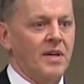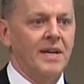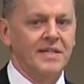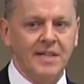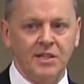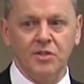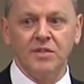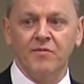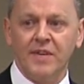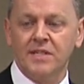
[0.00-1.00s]

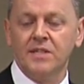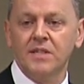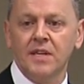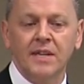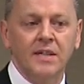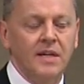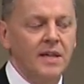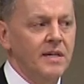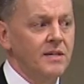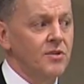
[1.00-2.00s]
organizations invested in
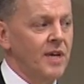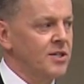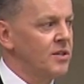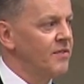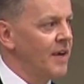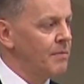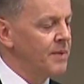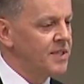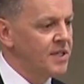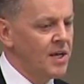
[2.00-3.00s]
international
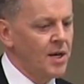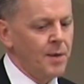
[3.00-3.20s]
development.